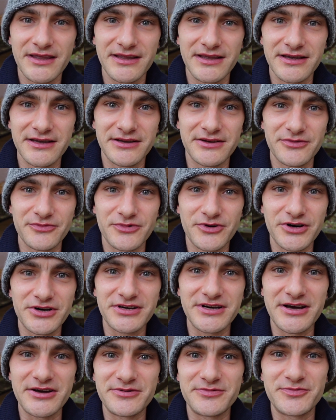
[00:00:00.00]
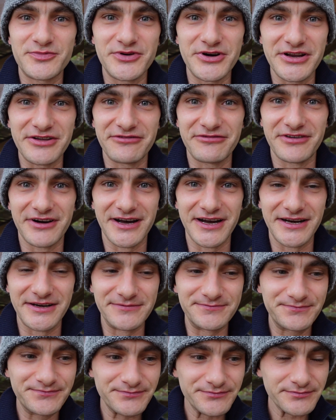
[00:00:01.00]
it worked out pretty fine,
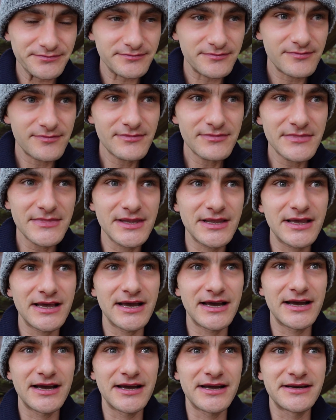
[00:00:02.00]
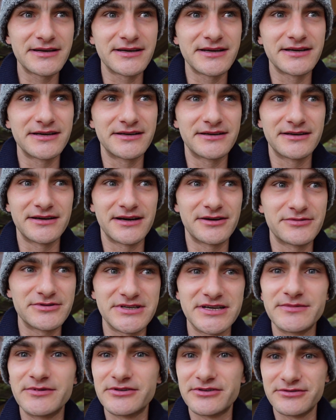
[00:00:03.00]
and I was
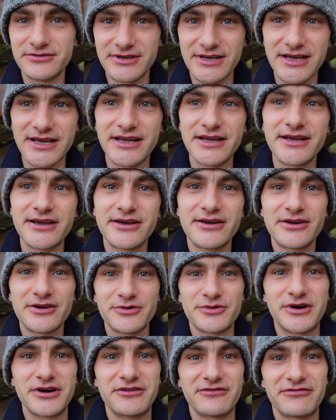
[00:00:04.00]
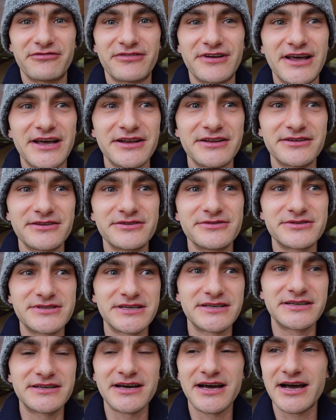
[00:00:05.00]
able to lay quite flat
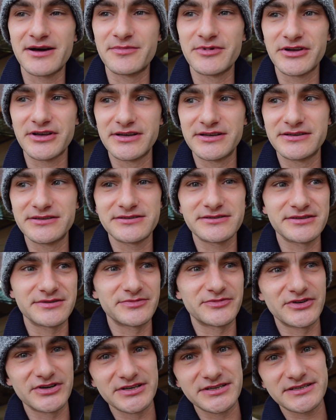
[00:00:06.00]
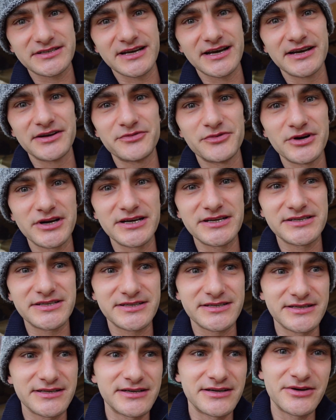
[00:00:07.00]
using the hammock in somewhat a
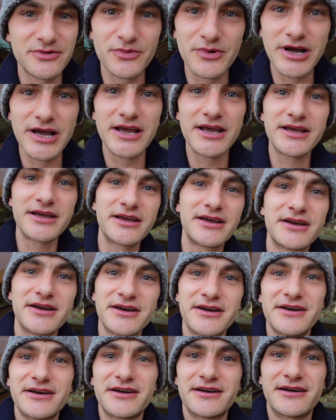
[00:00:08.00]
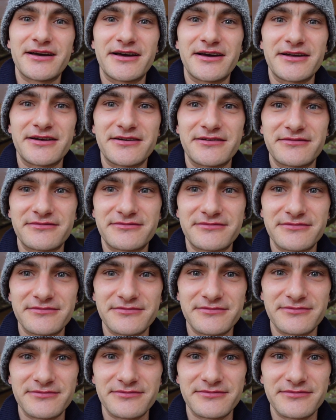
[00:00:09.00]
sideways way, and
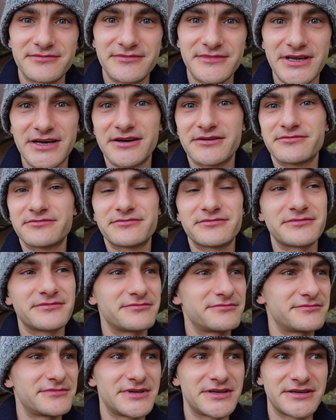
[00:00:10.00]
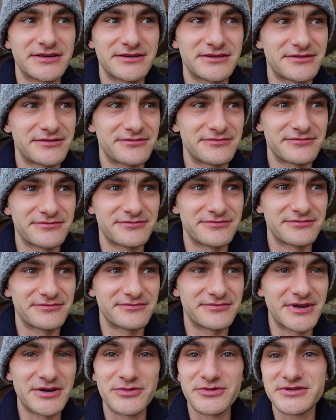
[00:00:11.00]
yeah,
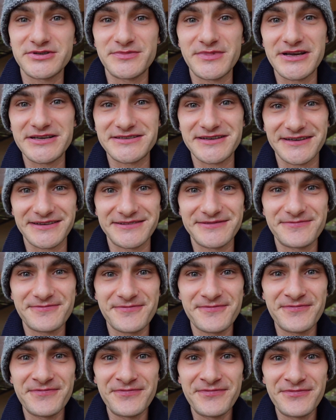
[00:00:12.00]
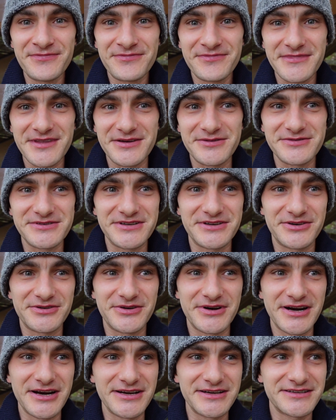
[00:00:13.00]
it was amazing. It was a
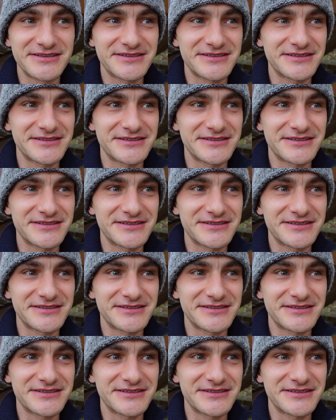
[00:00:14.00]
great